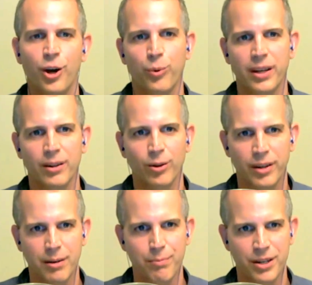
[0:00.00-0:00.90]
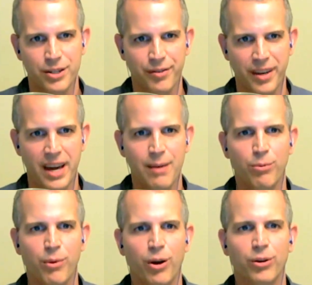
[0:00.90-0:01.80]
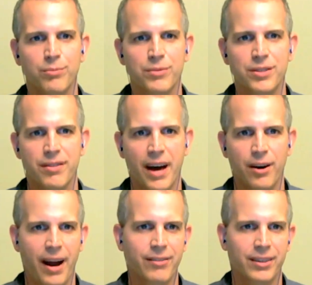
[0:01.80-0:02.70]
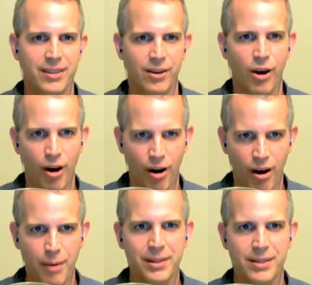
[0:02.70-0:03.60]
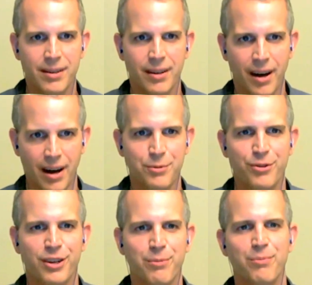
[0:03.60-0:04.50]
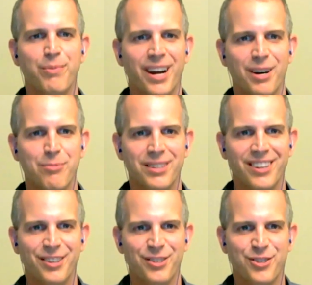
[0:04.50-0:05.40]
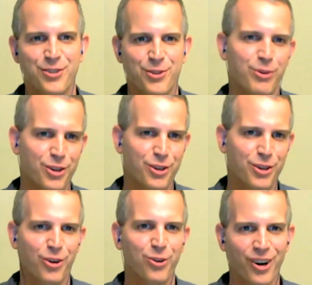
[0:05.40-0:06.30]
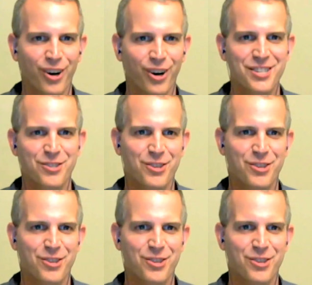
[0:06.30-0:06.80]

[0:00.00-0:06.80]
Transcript: We can look at a bunch of cable modems that are having the common upstream impairment and do what's called a correlation.